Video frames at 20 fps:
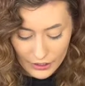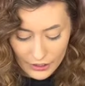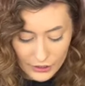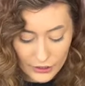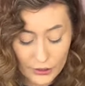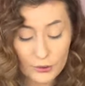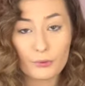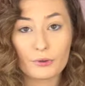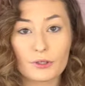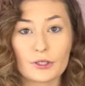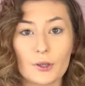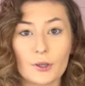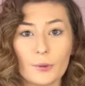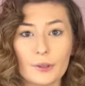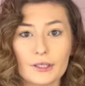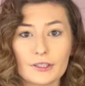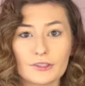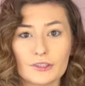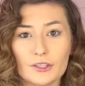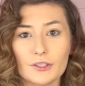you are going
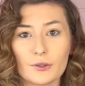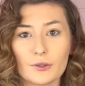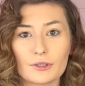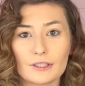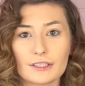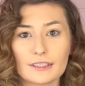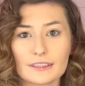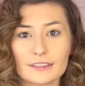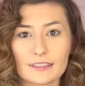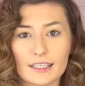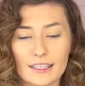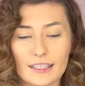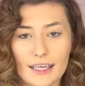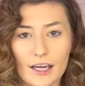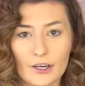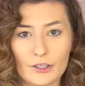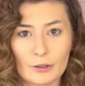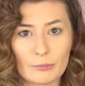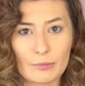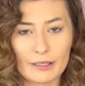to notice in
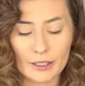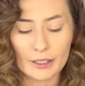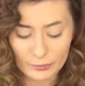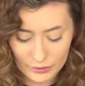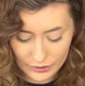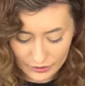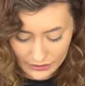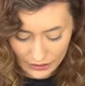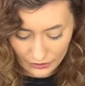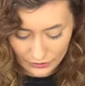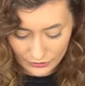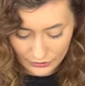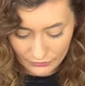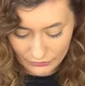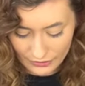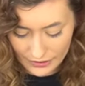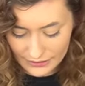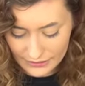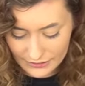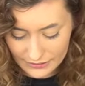how your makeup turns out on your
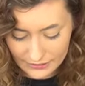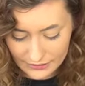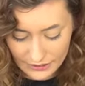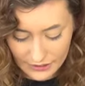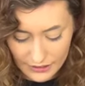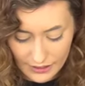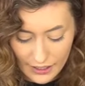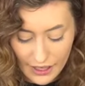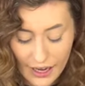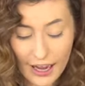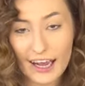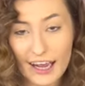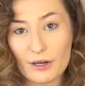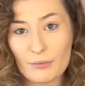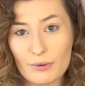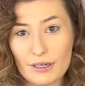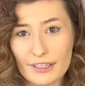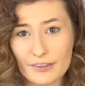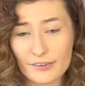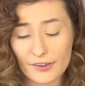face. I
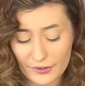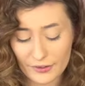waited like